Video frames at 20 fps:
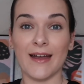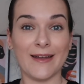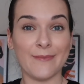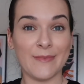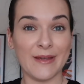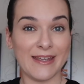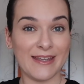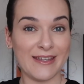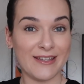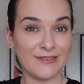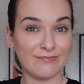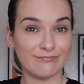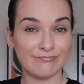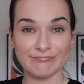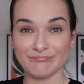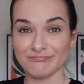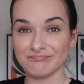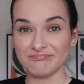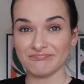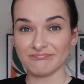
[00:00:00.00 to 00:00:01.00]
I
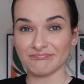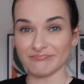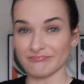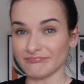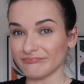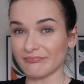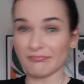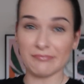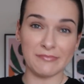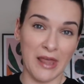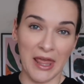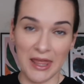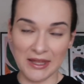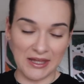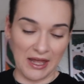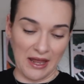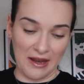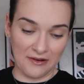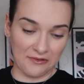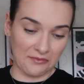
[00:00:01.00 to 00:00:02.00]
mean, it
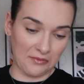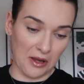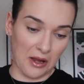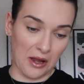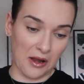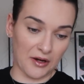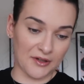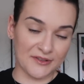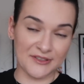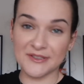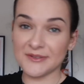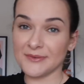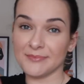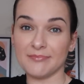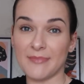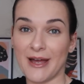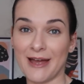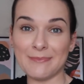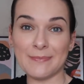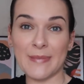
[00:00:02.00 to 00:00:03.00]
kind of worked.
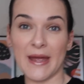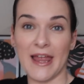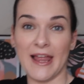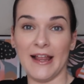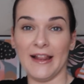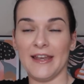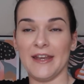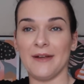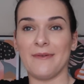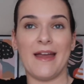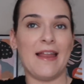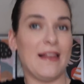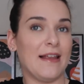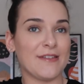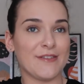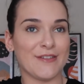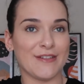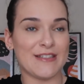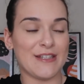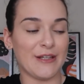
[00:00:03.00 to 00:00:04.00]
I'm pale anyway,
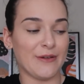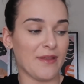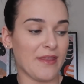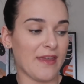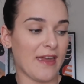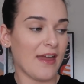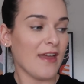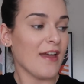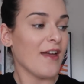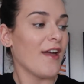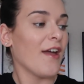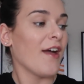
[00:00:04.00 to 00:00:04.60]
let's just deal with it.